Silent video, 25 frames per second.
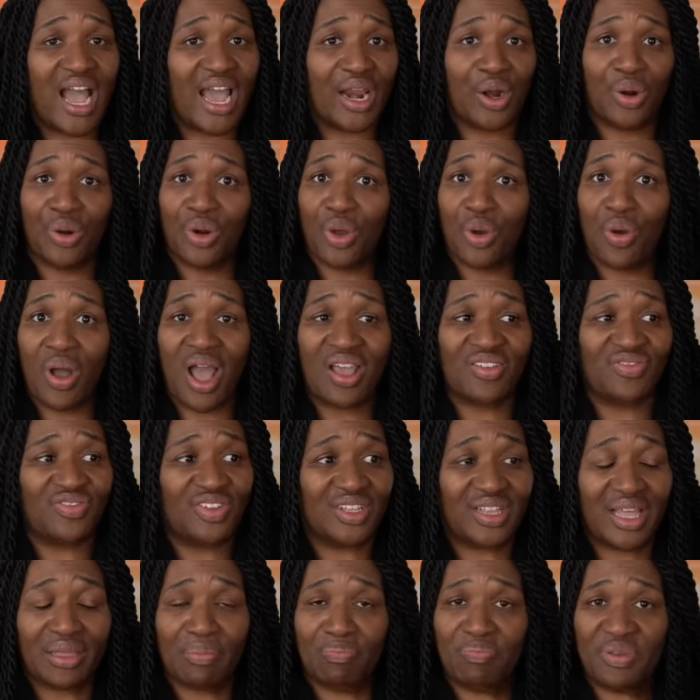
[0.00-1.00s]
I don't know, I
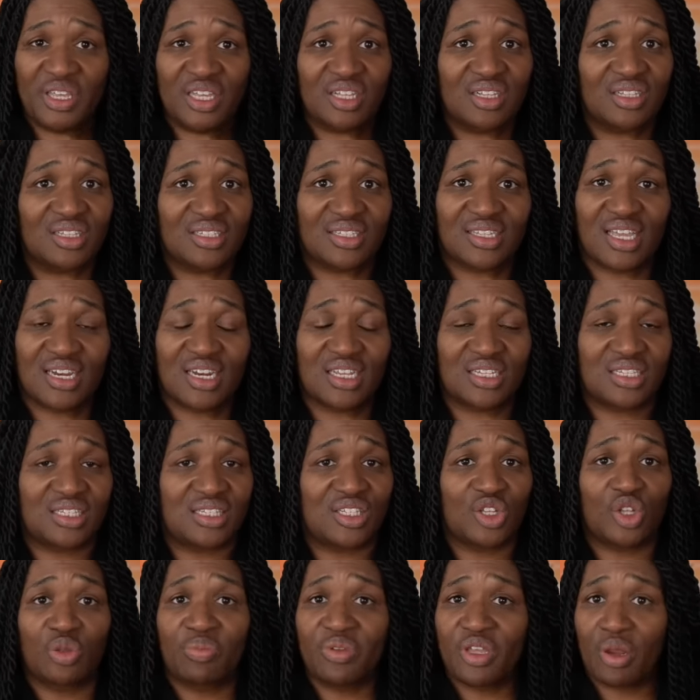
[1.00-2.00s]
feel like Beale is gonna
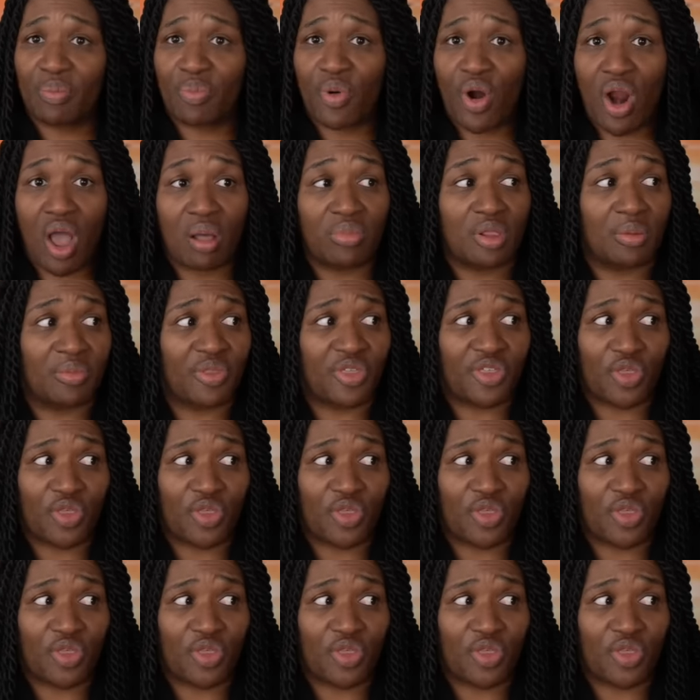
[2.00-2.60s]
still be a problem.